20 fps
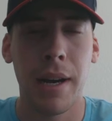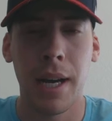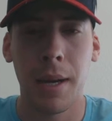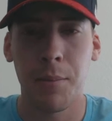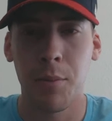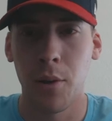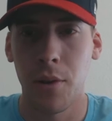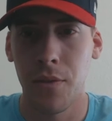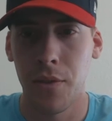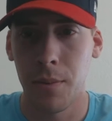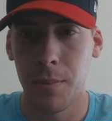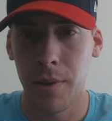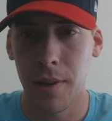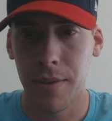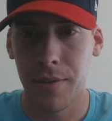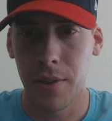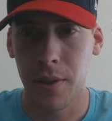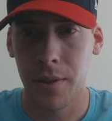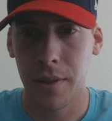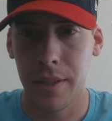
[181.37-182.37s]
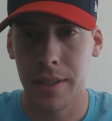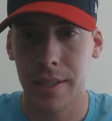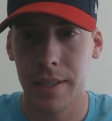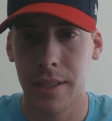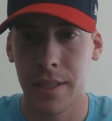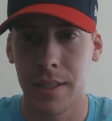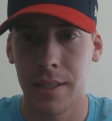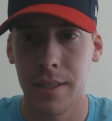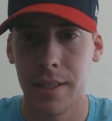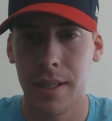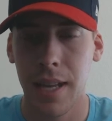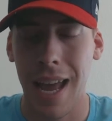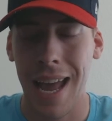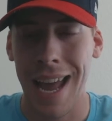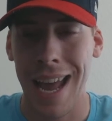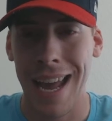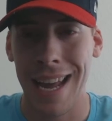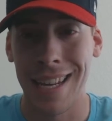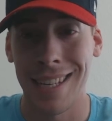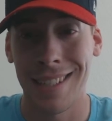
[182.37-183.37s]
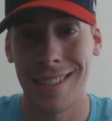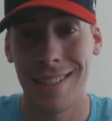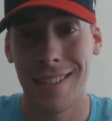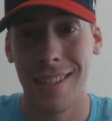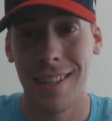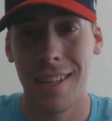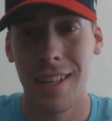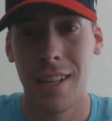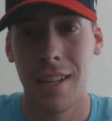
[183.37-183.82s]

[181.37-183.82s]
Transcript: by Pro Football Focus as